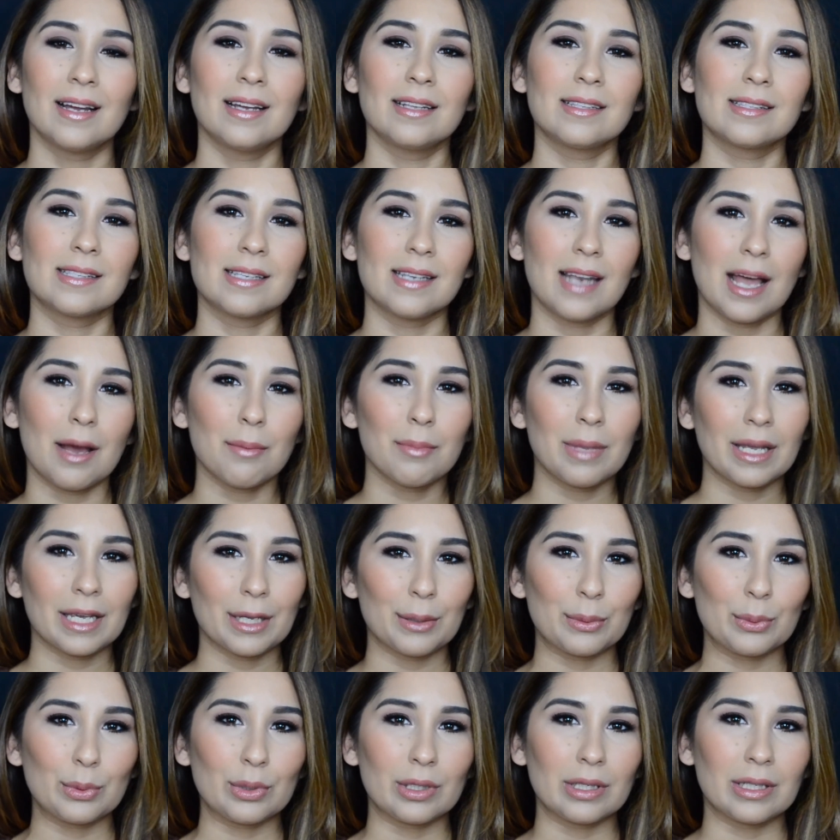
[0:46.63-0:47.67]
to not make it
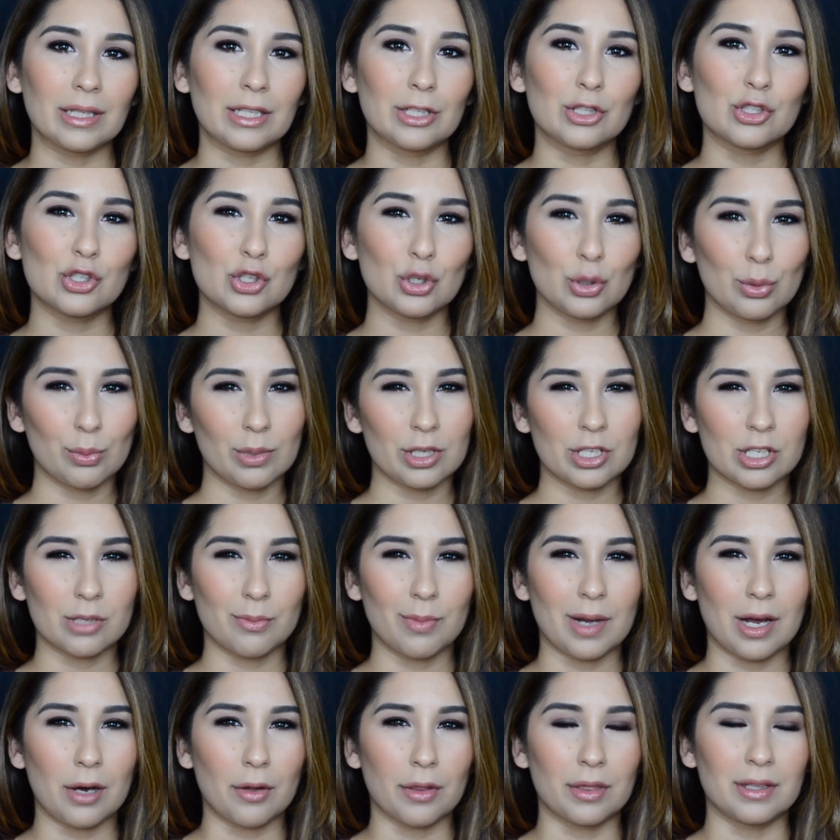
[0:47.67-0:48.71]
really too much
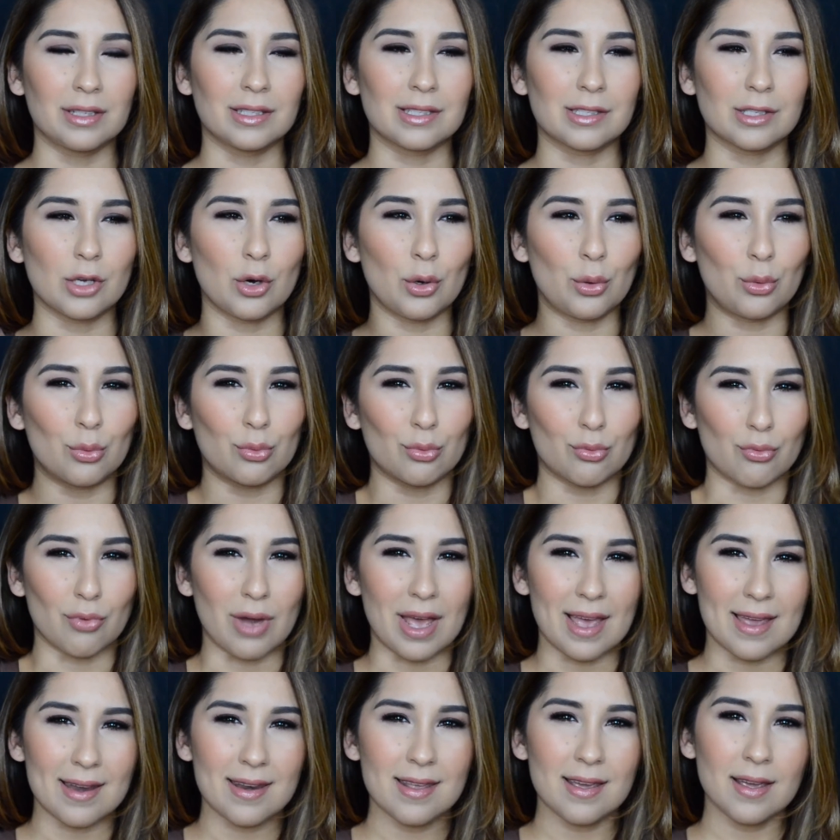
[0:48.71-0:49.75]
about this whole
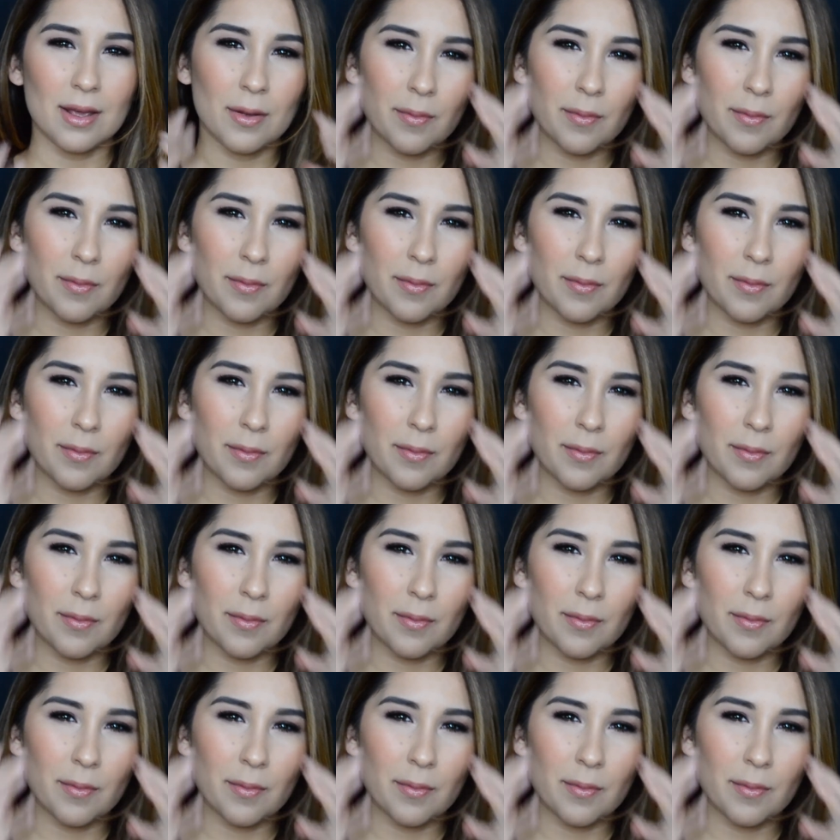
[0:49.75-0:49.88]
red